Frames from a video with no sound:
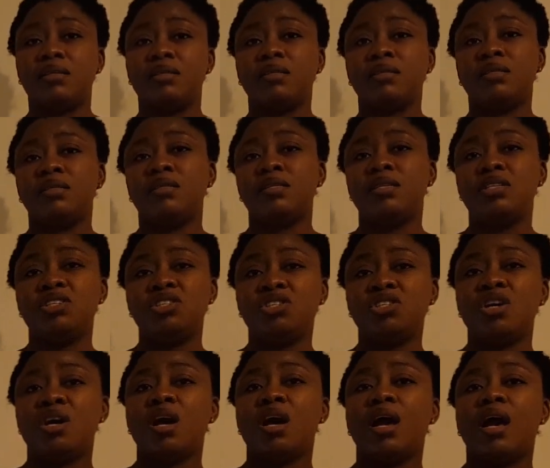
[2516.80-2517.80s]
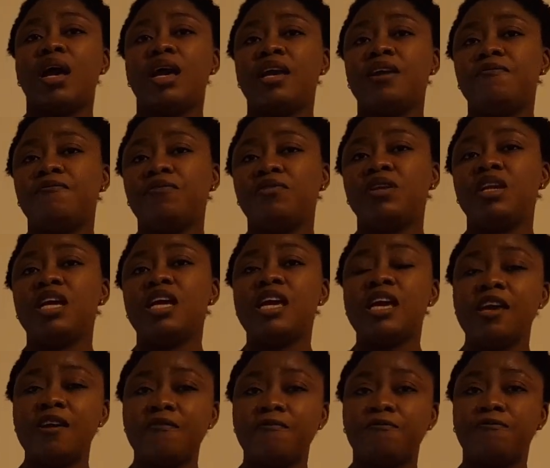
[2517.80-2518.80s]
the dish, even
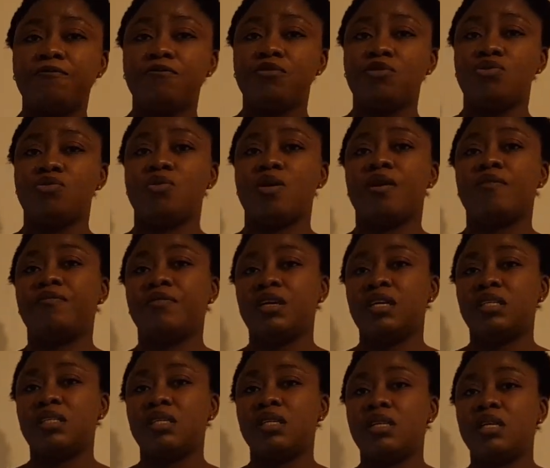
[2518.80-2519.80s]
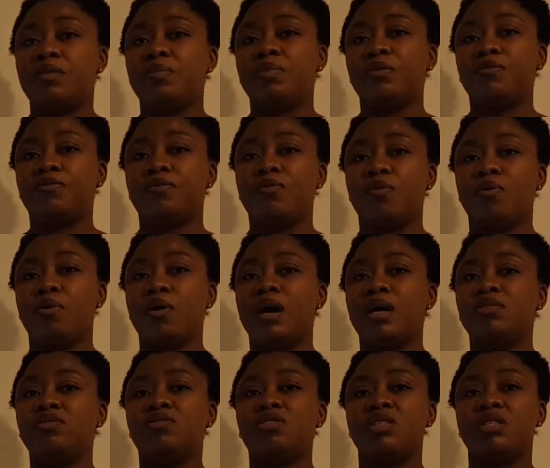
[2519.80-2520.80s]
if you have eaten it before,
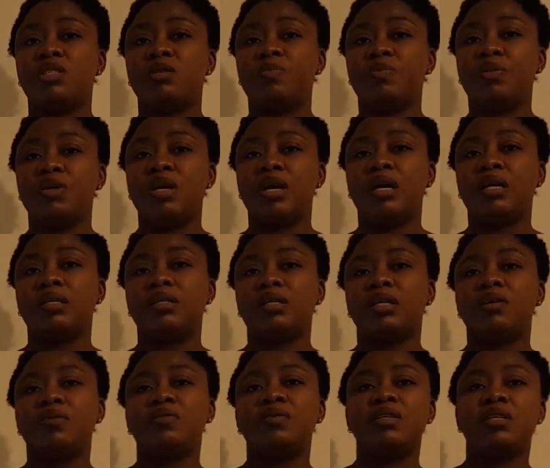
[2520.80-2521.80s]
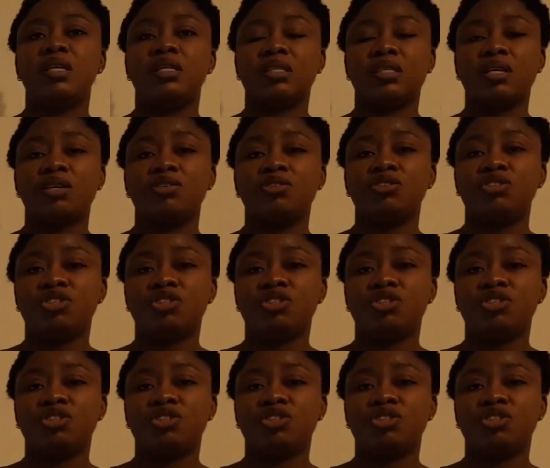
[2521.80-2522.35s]
as recipe and ingredients can